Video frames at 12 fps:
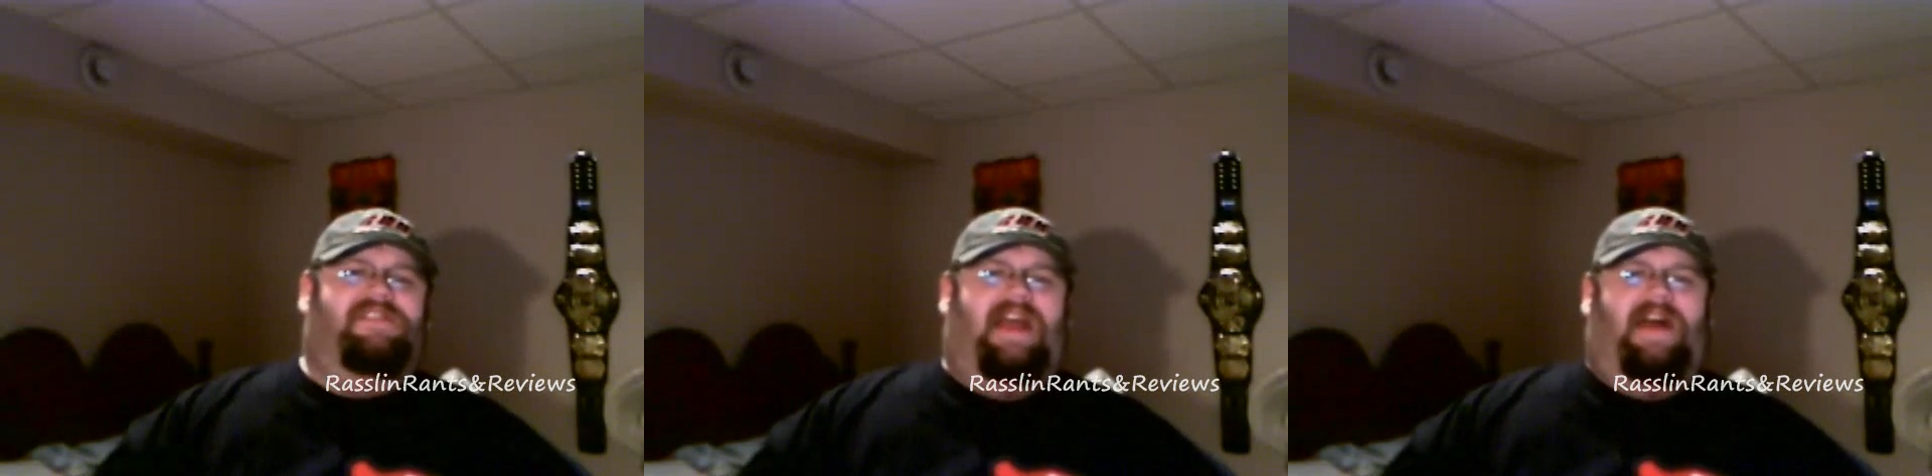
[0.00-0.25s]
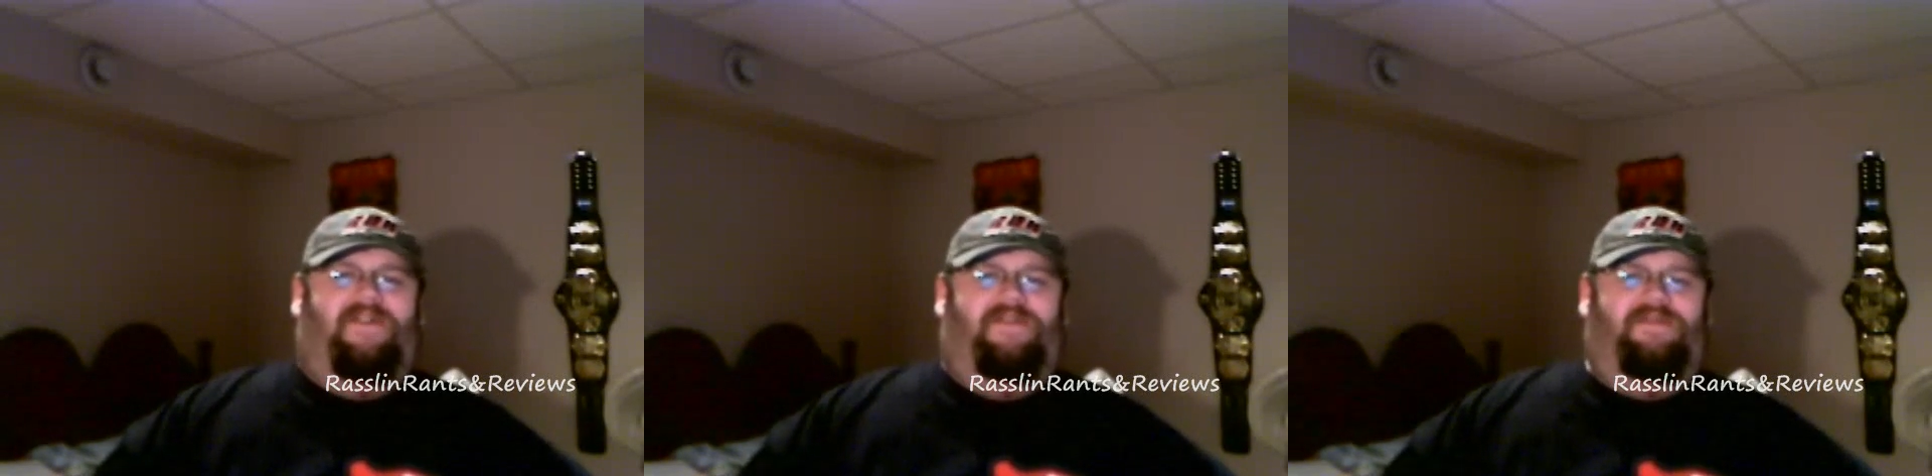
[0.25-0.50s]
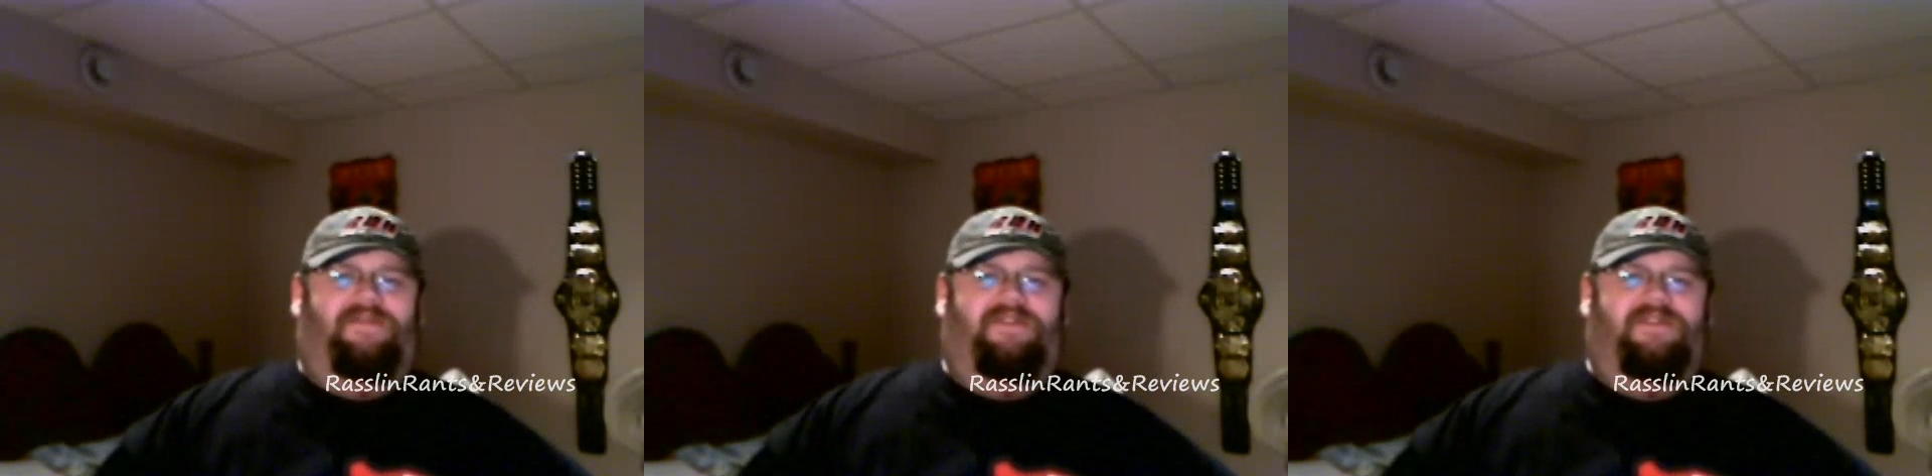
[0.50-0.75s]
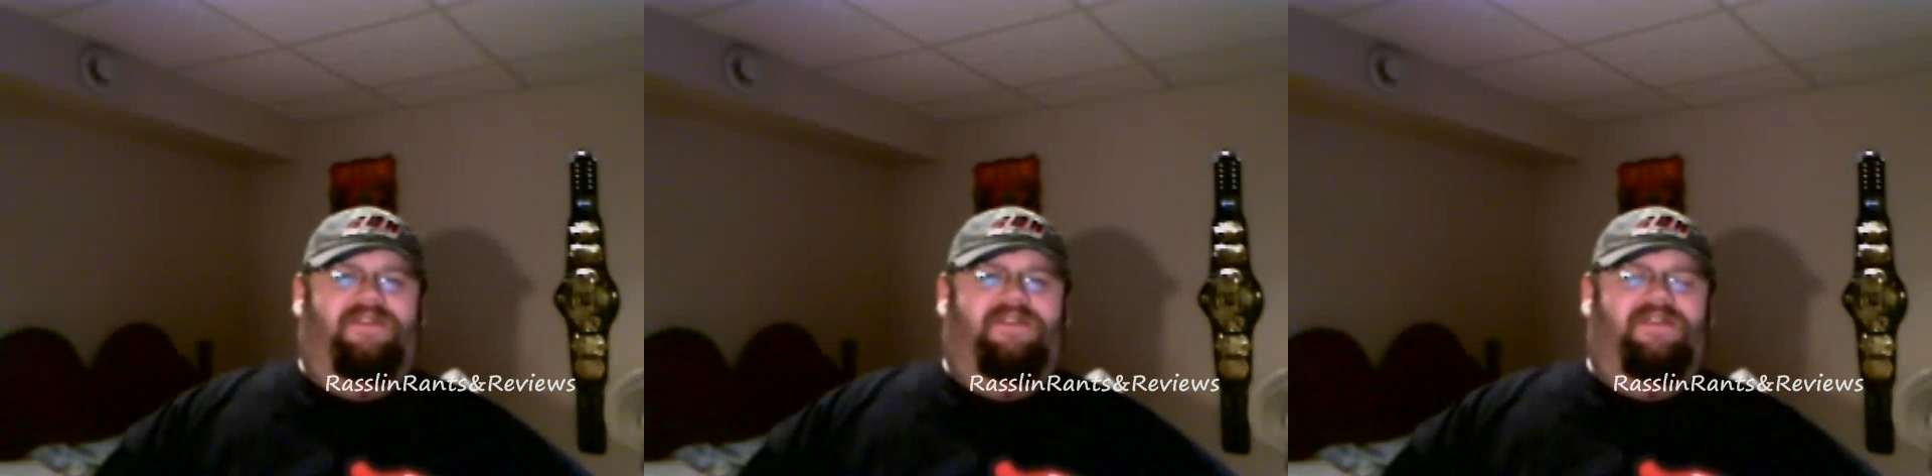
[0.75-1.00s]
now.
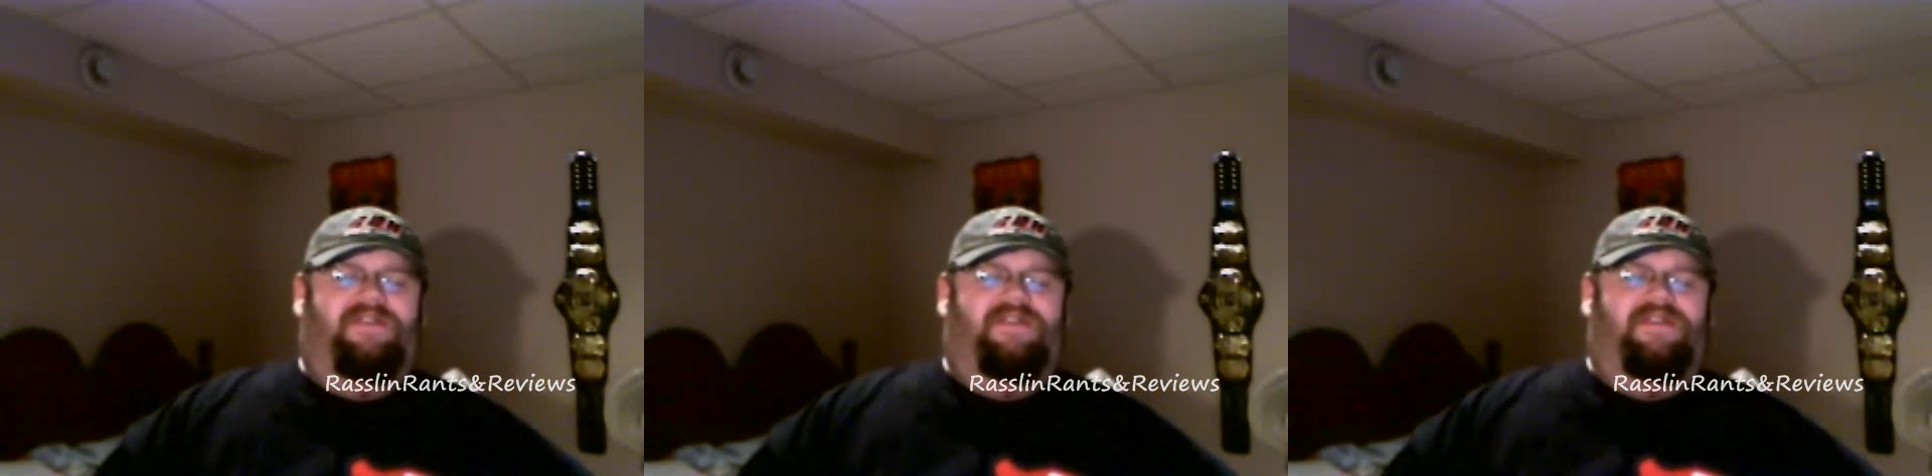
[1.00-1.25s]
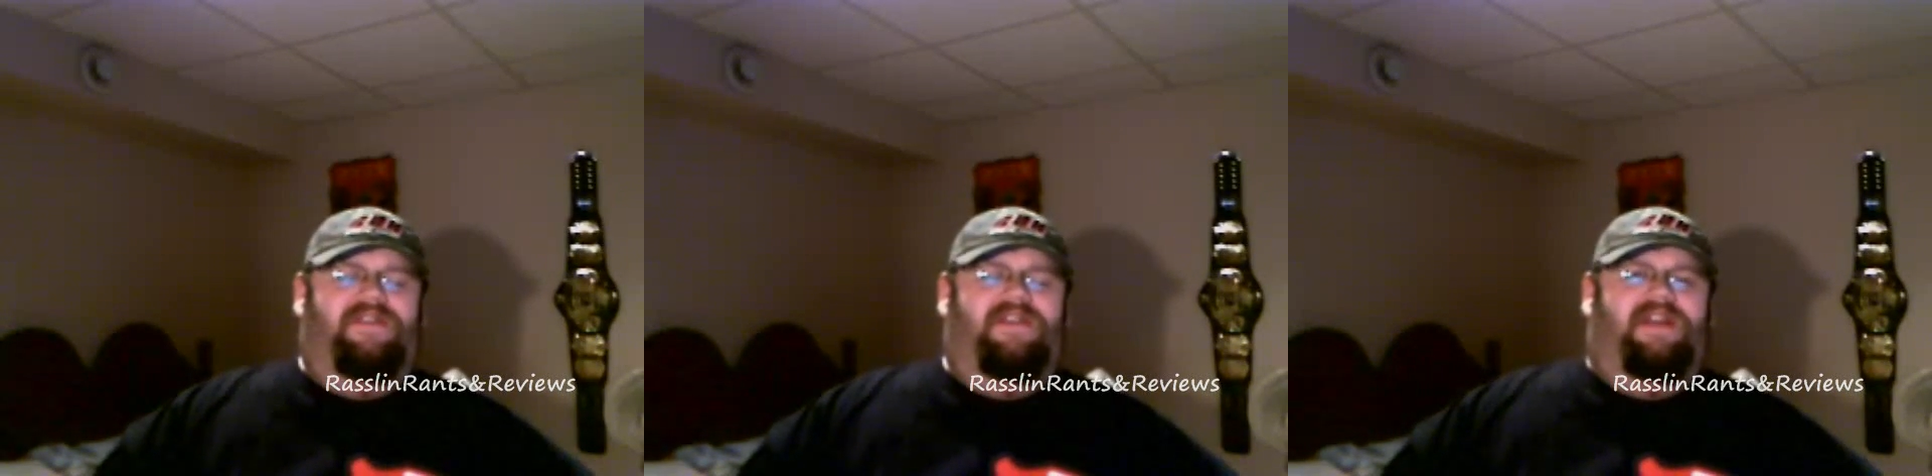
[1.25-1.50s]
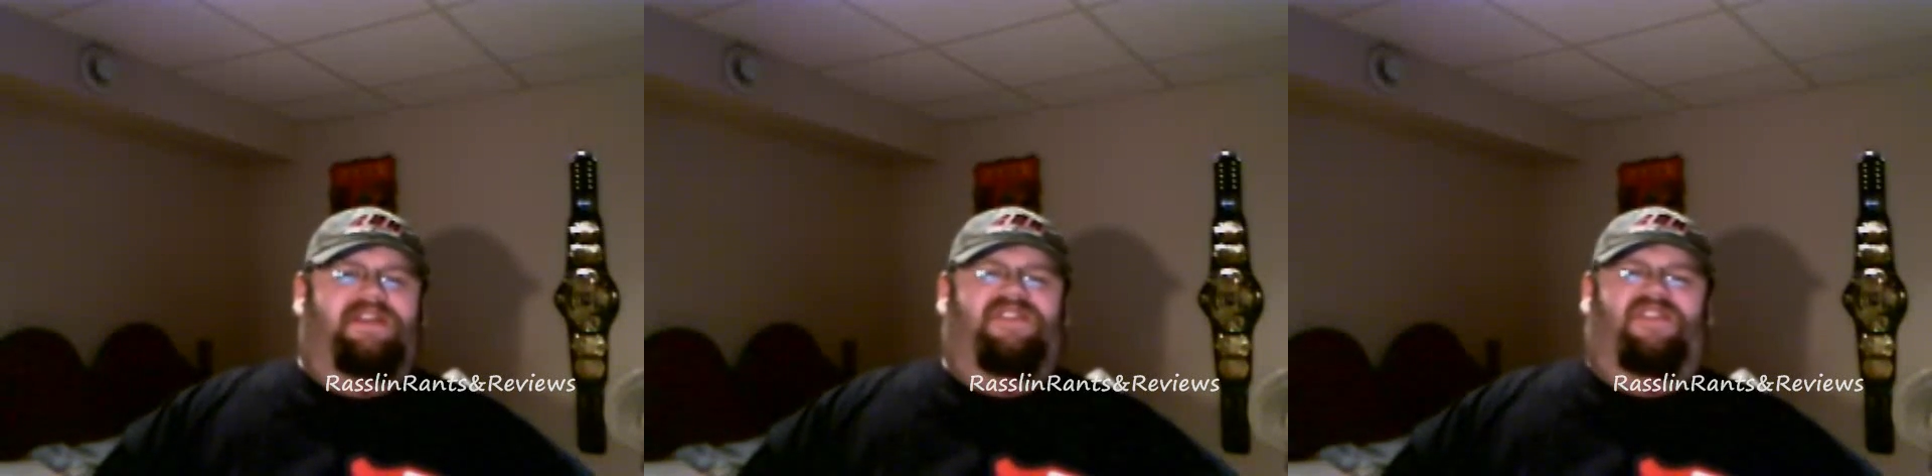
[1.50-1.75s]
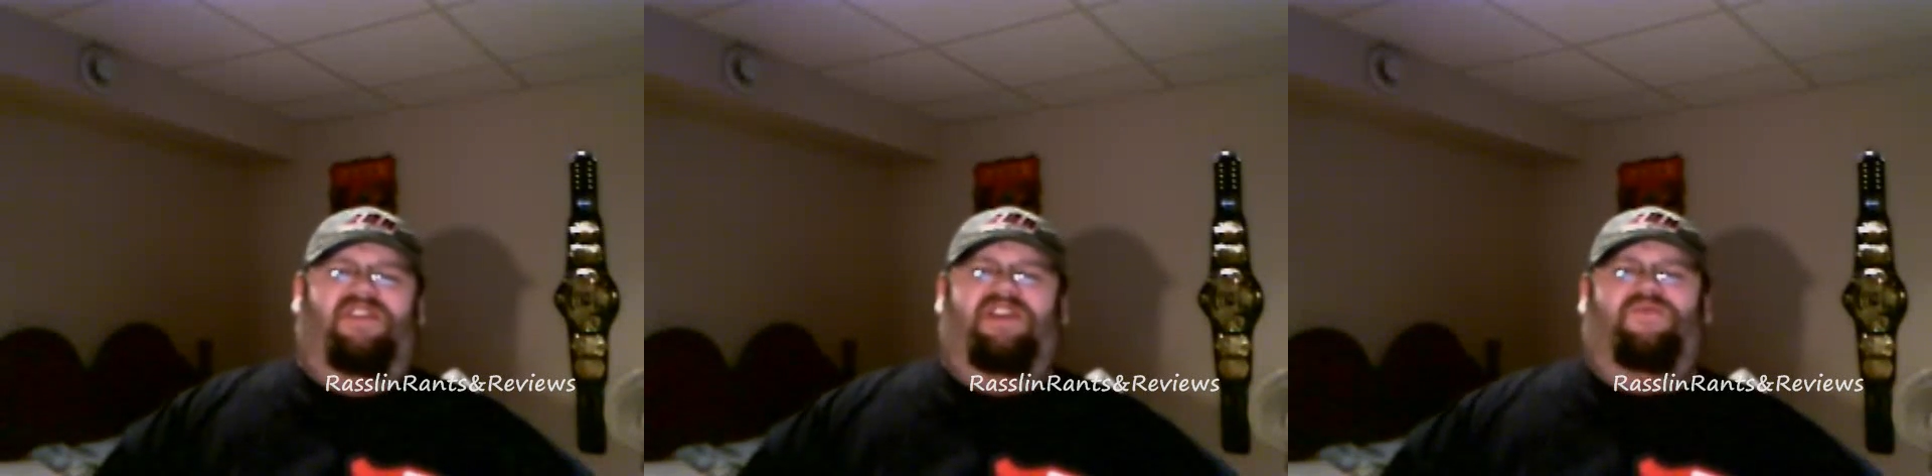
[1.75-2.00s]
And
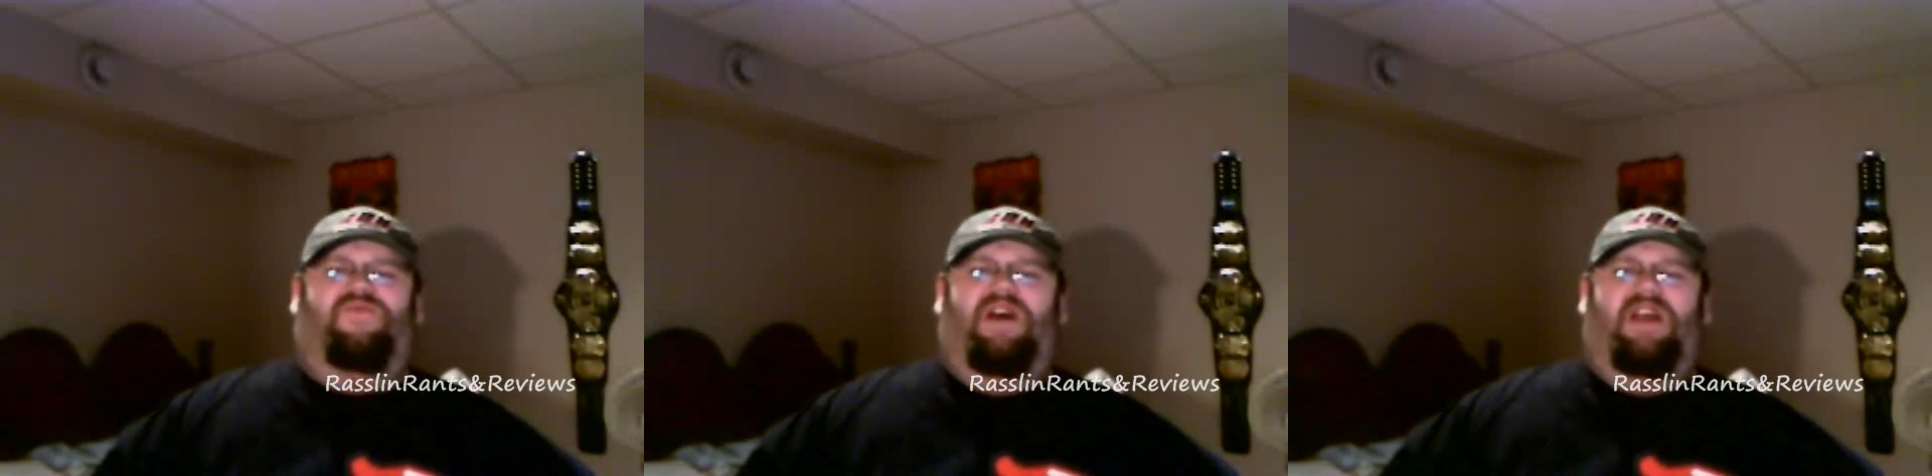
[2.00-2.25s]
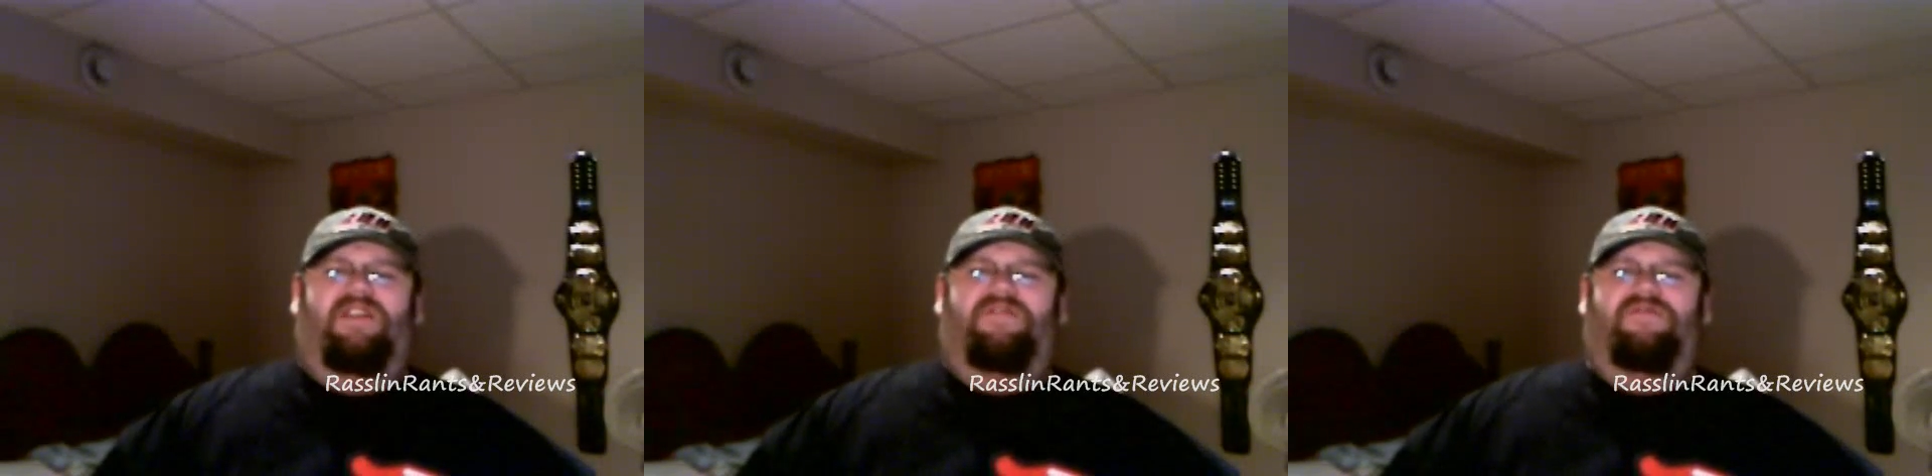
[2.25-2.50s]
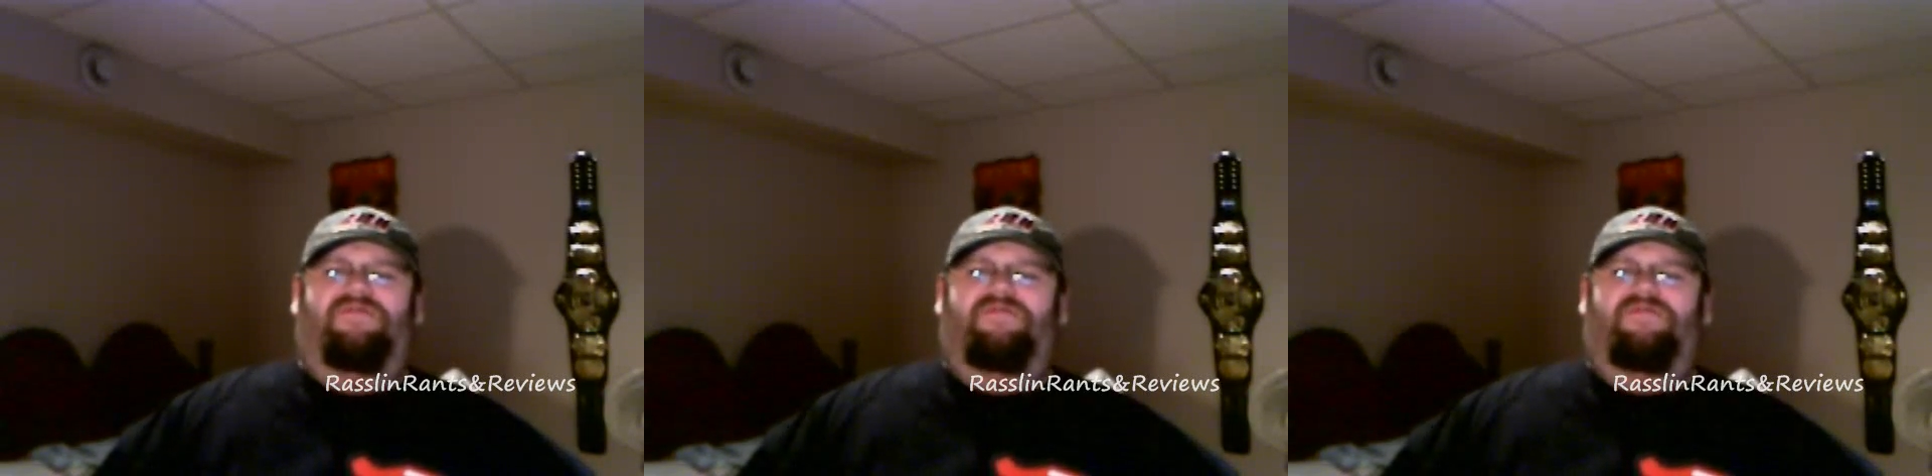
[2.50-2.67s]
you're all like, what?